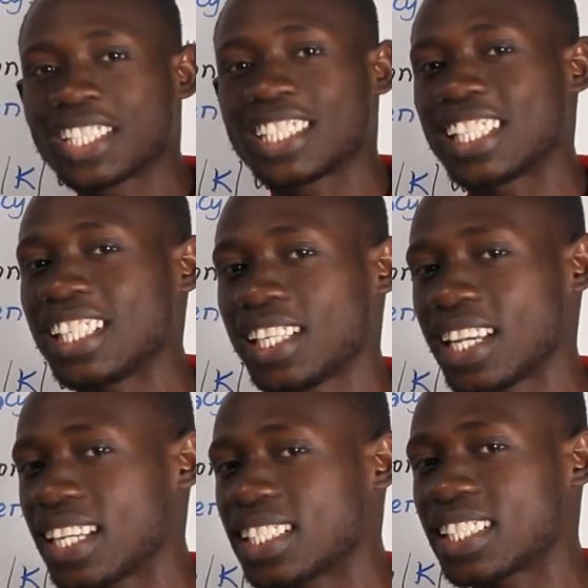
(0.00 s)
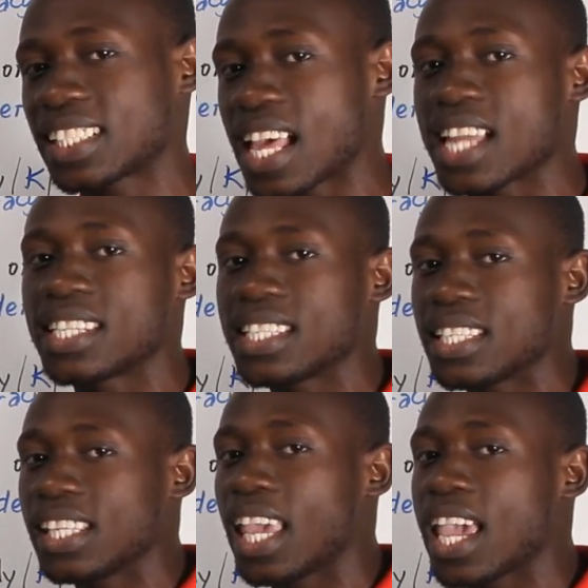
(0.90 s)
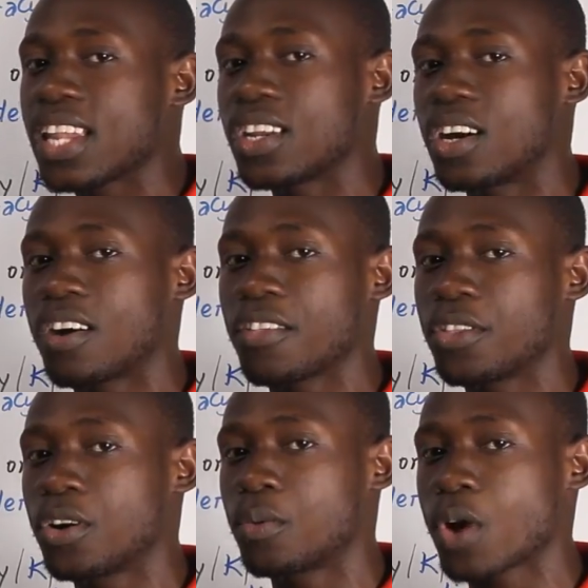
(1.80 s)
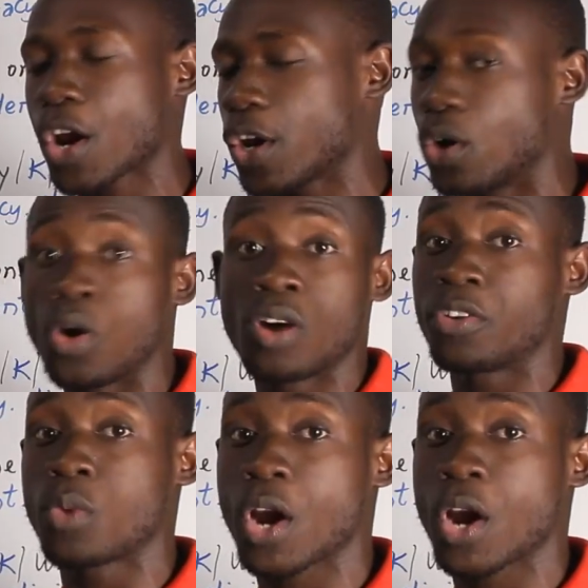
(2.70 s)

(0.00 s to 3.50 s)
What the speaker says: C is at the end of the word or of a